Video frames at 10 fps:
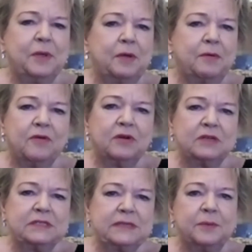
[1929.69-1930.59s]
but
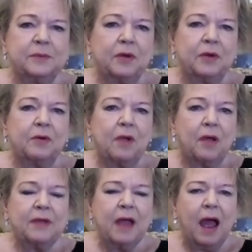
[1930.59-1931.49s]
you know, there are a lot of
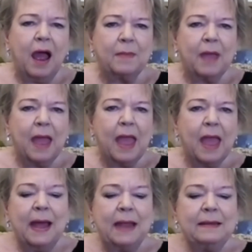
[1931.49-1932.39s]
seniors that don't use a
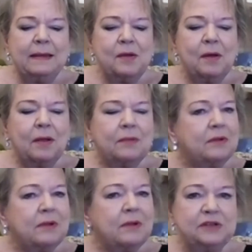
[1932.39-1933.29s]
computer, or all they
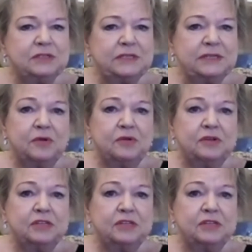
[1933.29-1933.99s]
have is their phone.